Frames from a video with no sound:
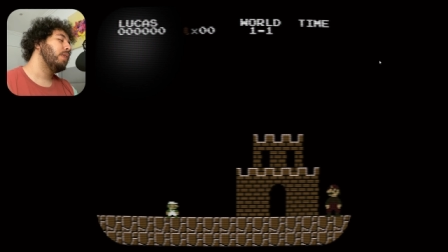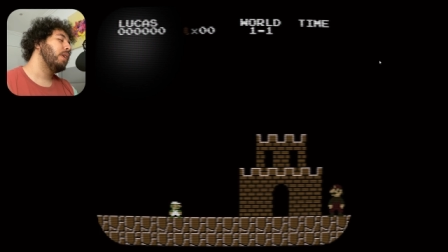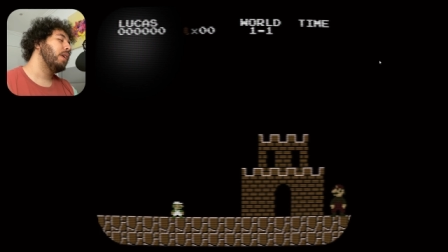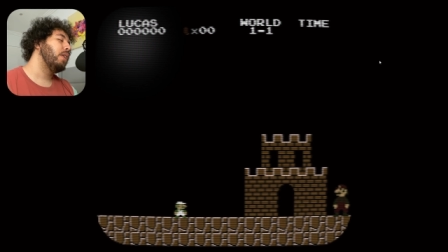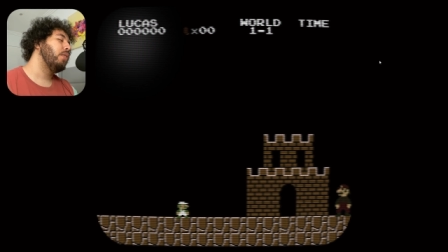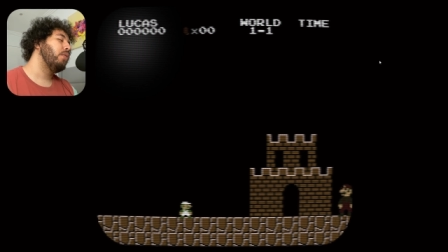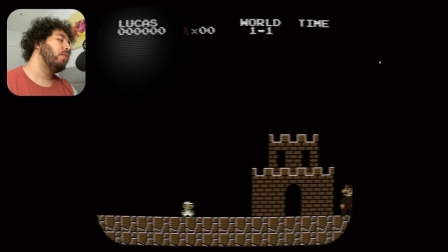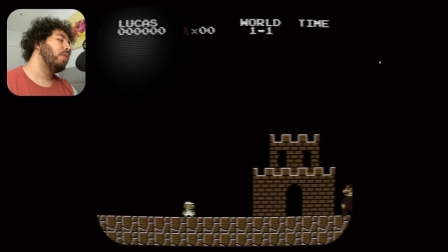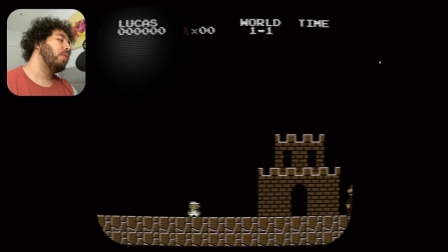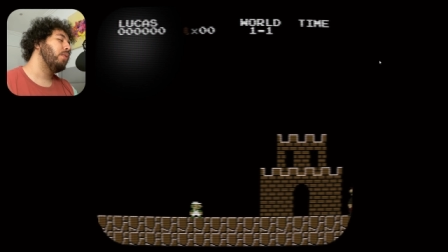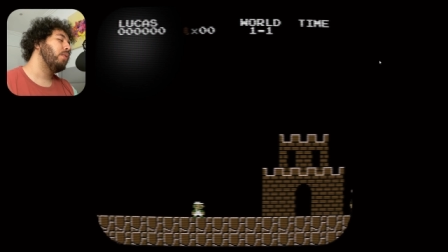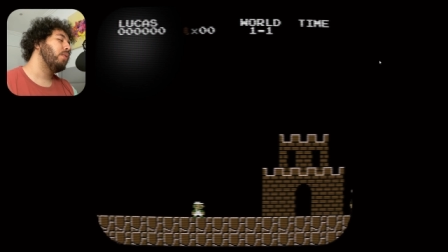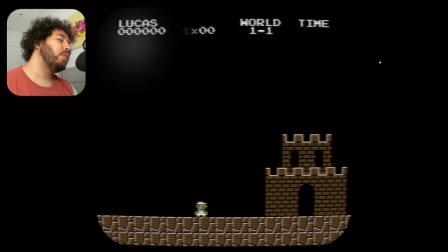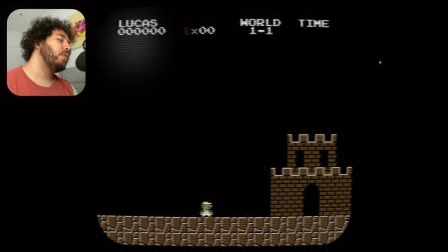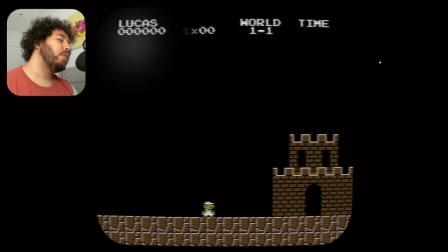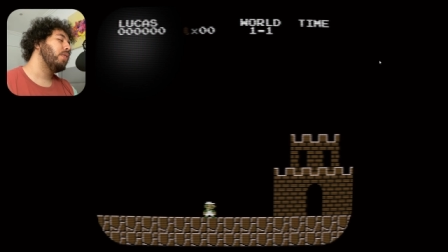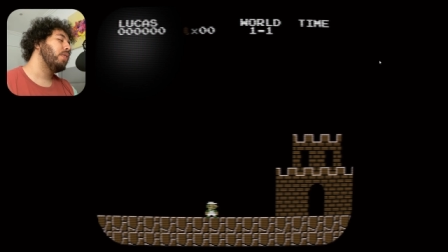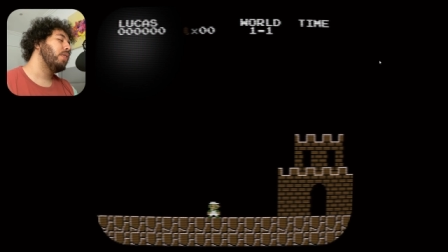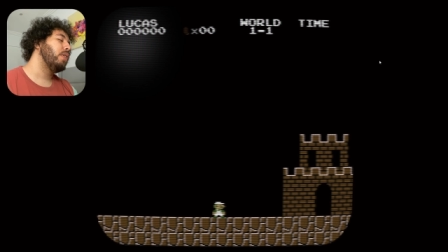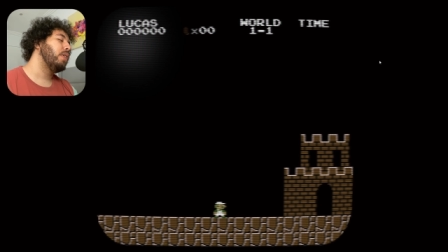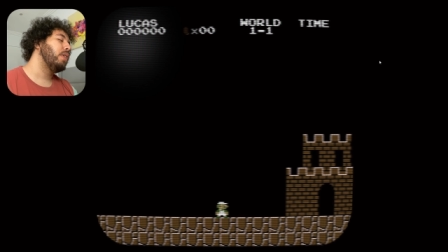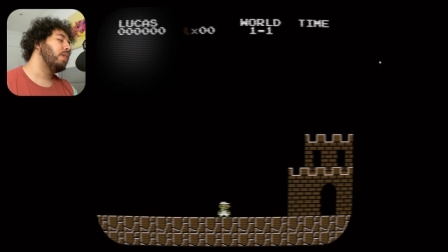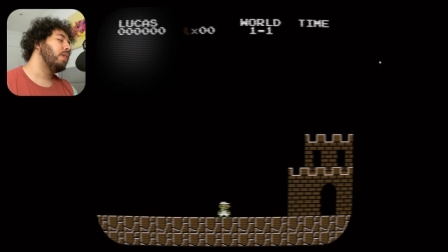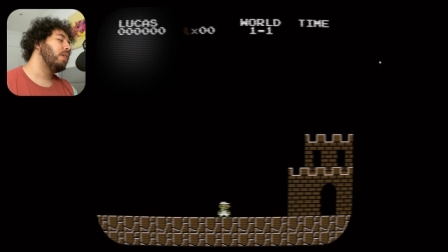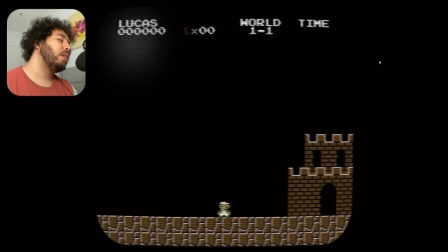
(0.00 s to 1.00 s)
haven't even
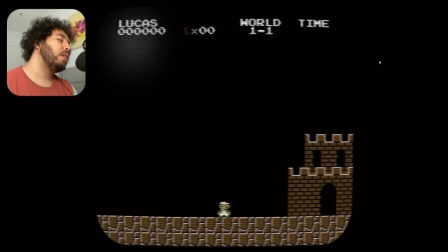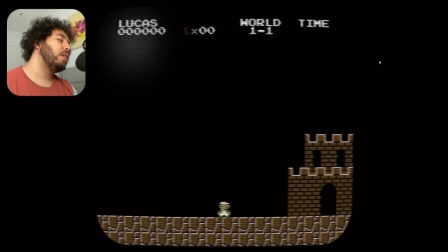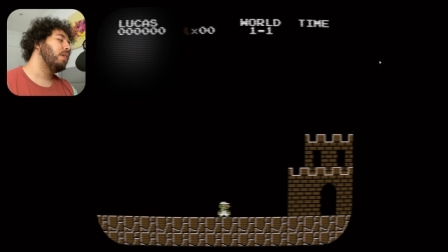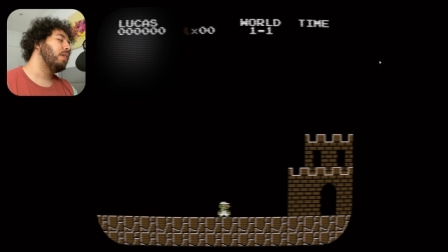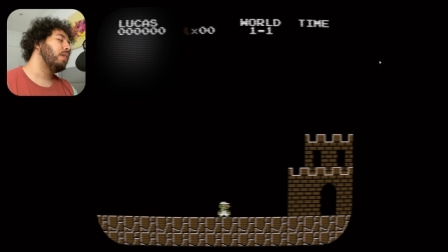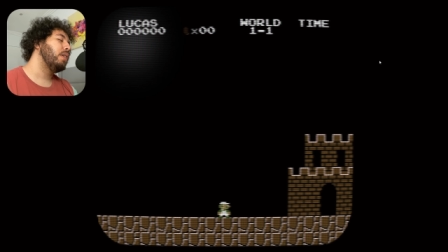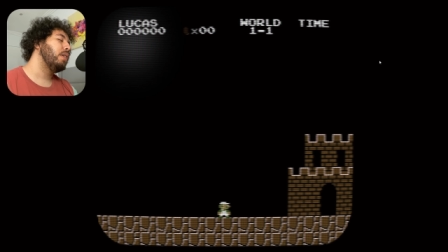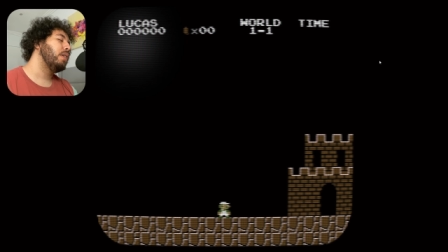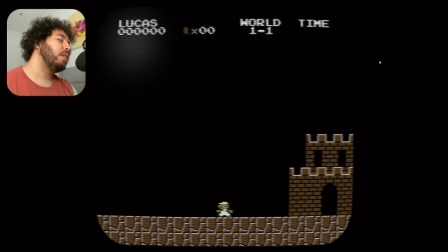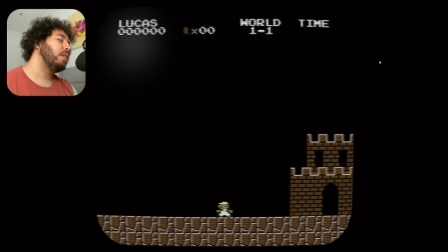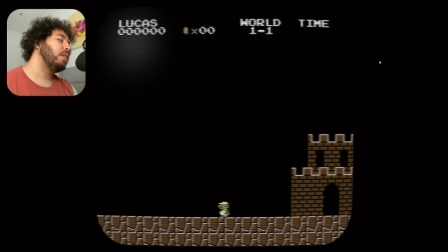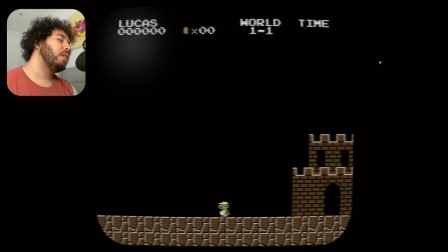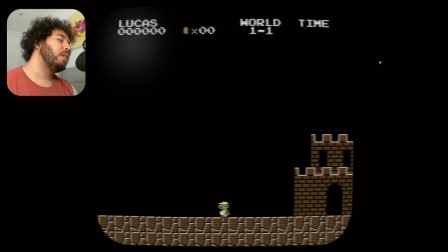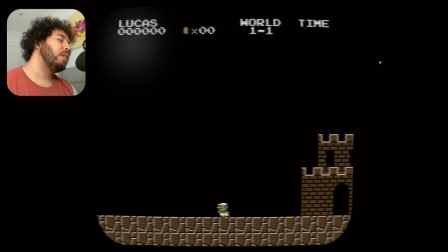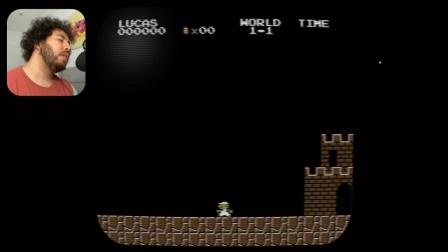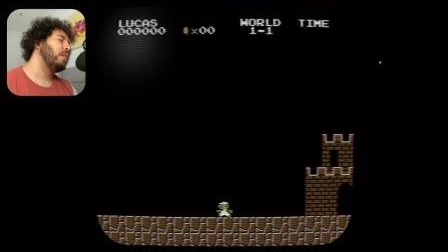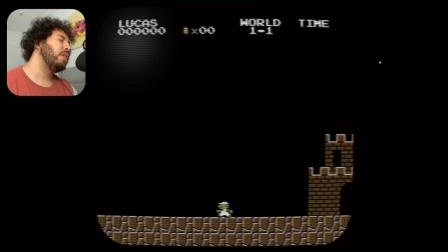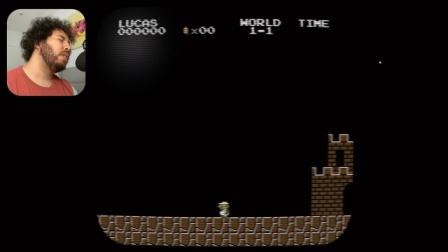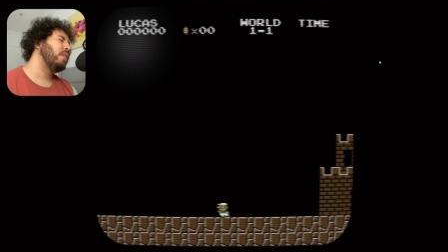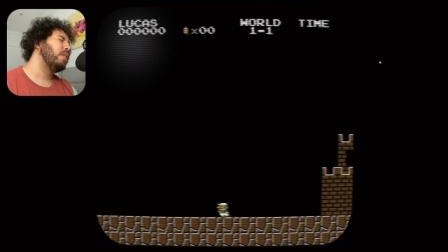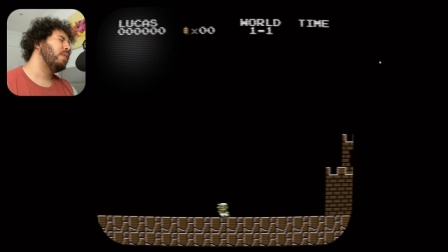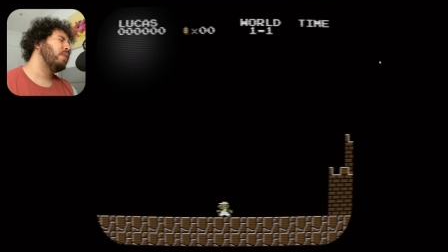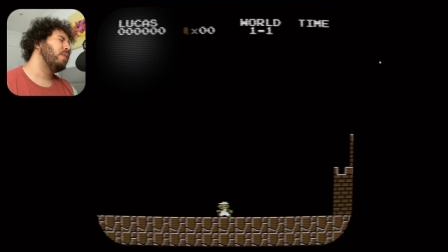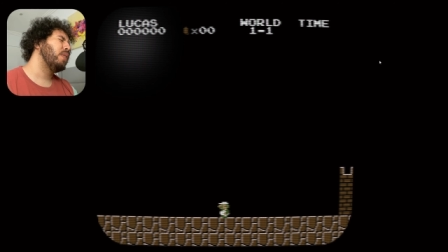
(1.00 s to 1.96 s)
started.